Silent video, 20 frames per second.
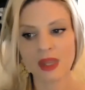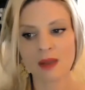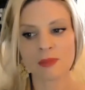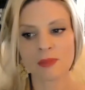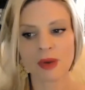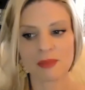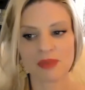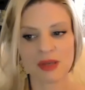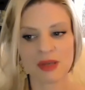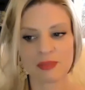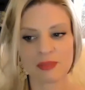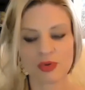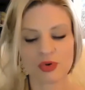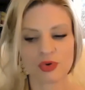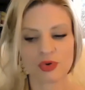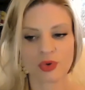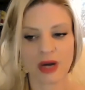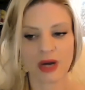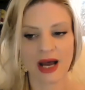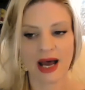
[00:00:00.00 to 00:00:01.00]
But people
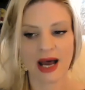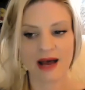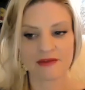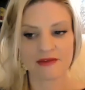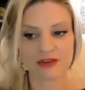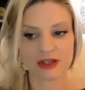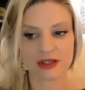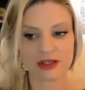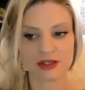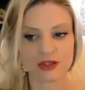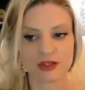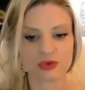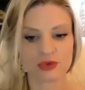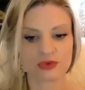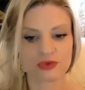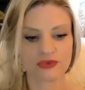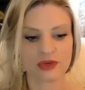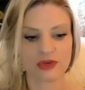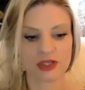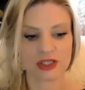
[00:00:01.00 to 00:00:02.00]
who haven't,
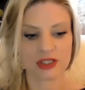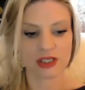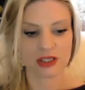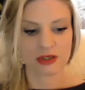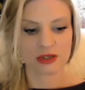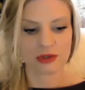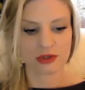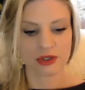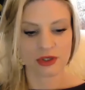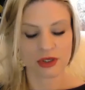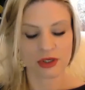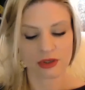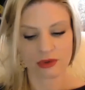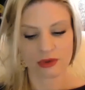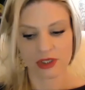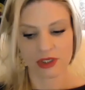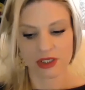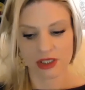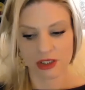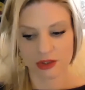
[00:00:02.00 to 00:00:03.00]
who've
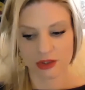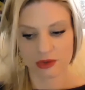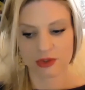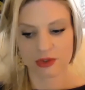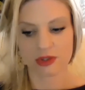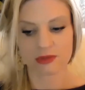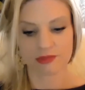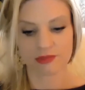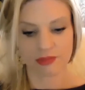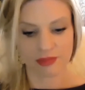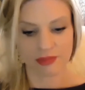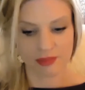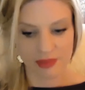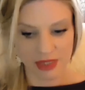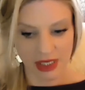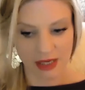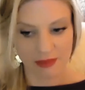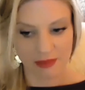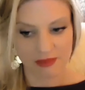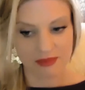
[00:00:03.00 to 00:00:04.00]
continued to
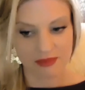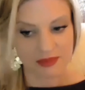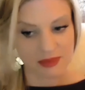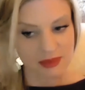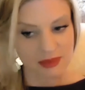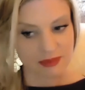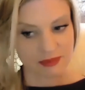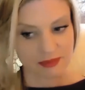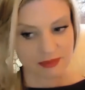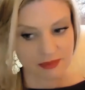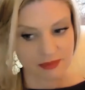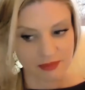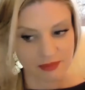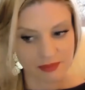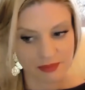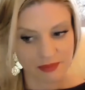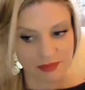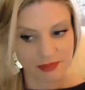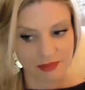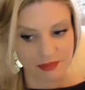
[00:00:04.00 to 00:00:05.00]
kind of,
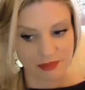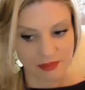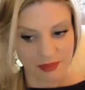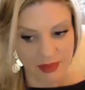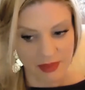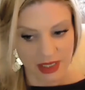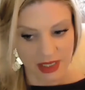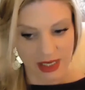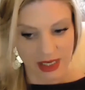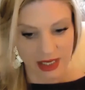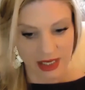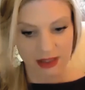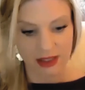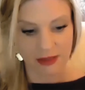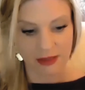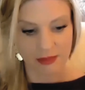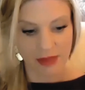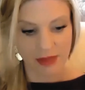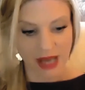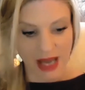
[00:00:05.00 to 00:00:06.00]
again,
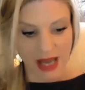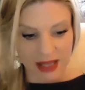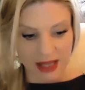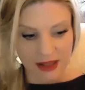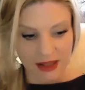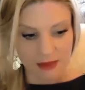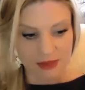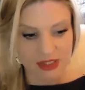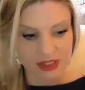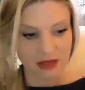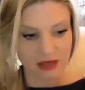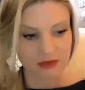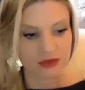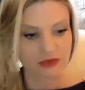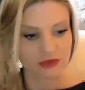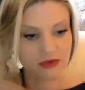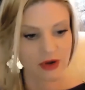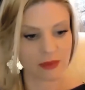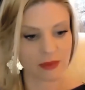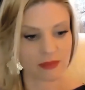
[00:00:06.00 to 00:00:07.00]
like pad
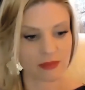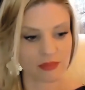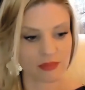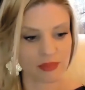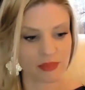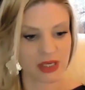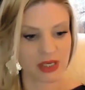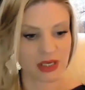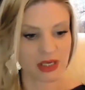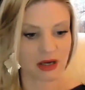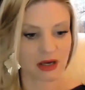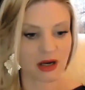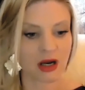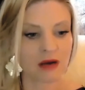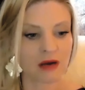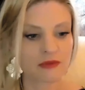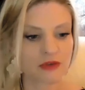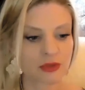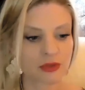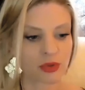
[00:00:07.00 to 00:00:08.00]
themselves from being
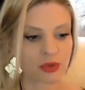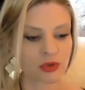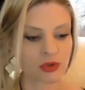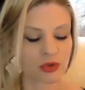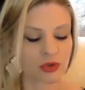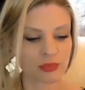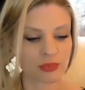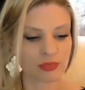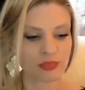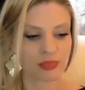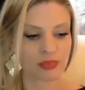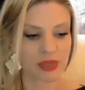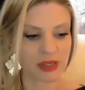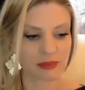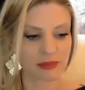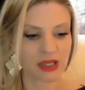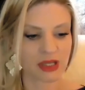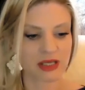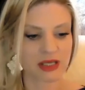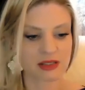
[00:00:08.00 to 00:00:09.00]
uncomfortable or
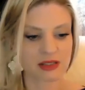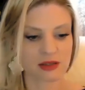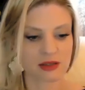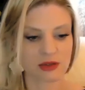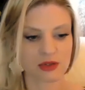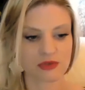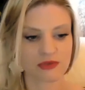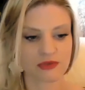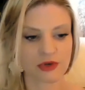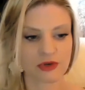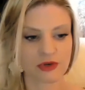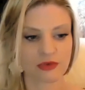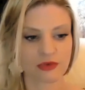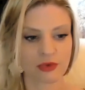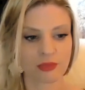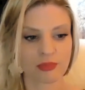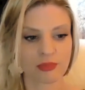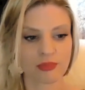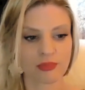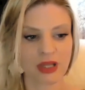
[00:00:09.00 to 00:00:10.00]
being placed in those
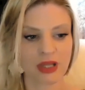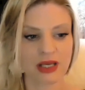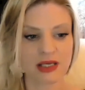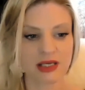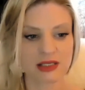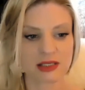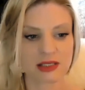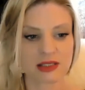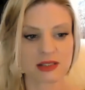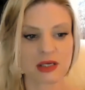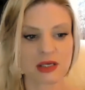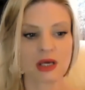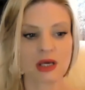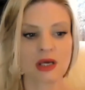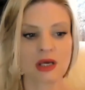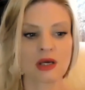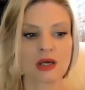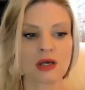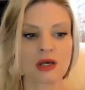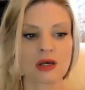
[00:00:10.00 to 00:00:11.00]
fearful places,
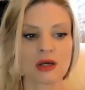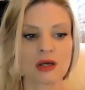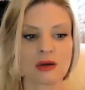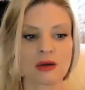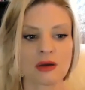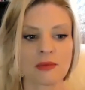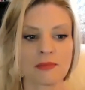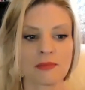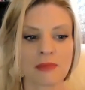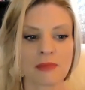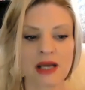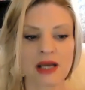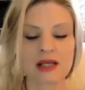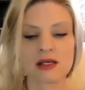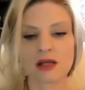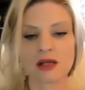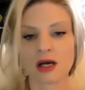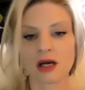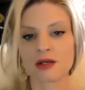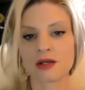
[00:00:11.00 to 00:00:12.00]

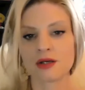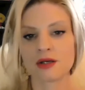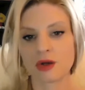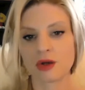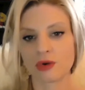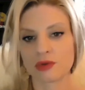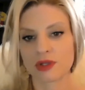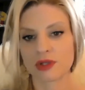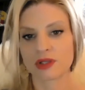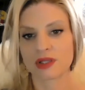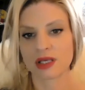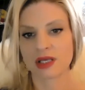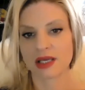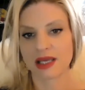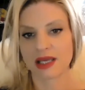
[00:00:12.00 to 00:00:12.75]
might not know that they